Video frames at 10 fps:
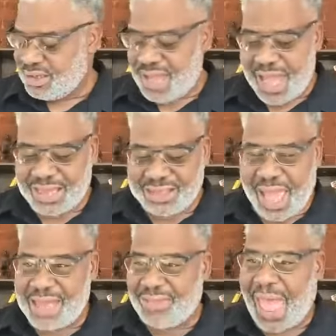
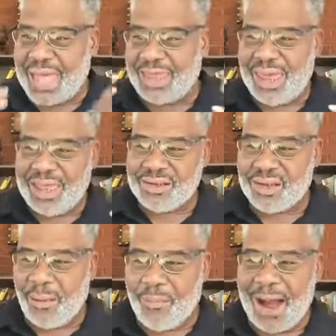That is
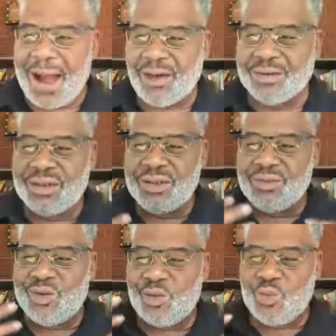about
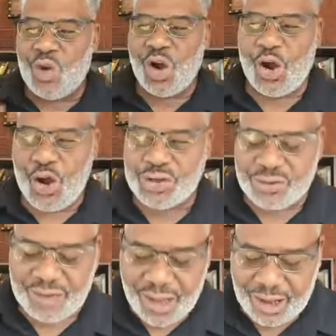the word
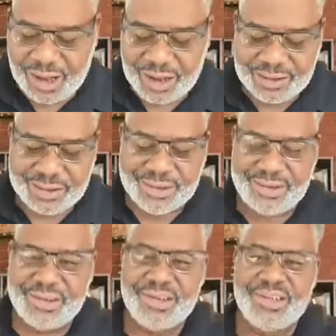of God
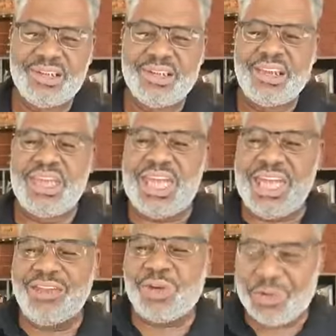
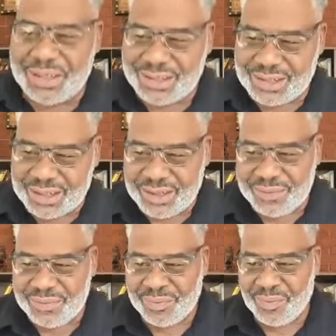increasing
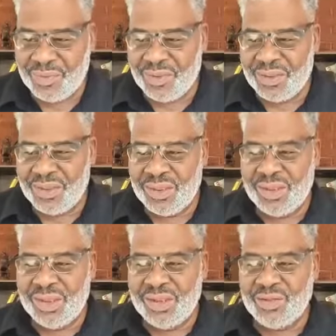
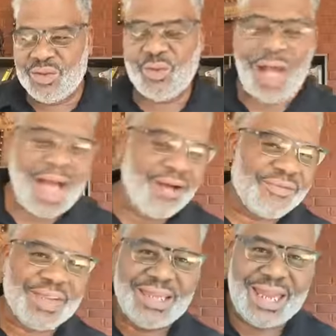throughout
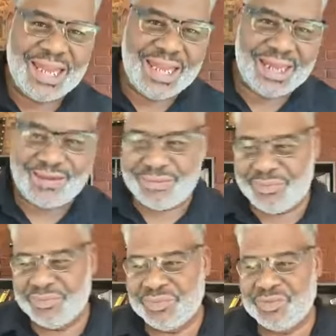the land.
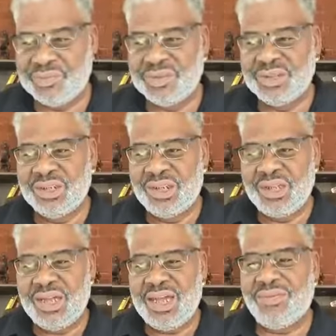
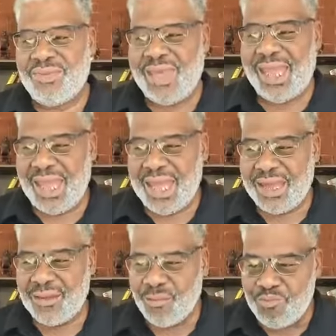And
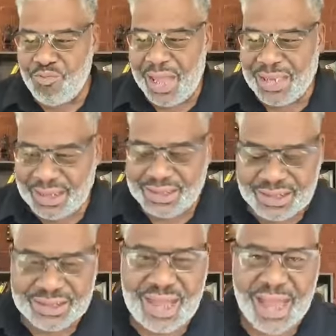then many
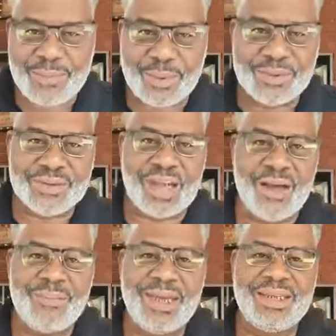disciples
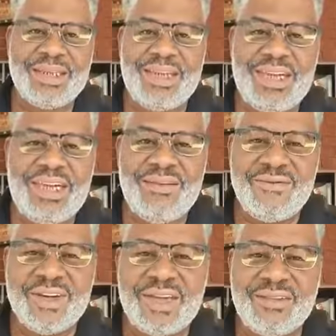coming,
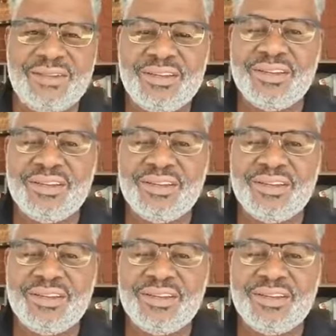even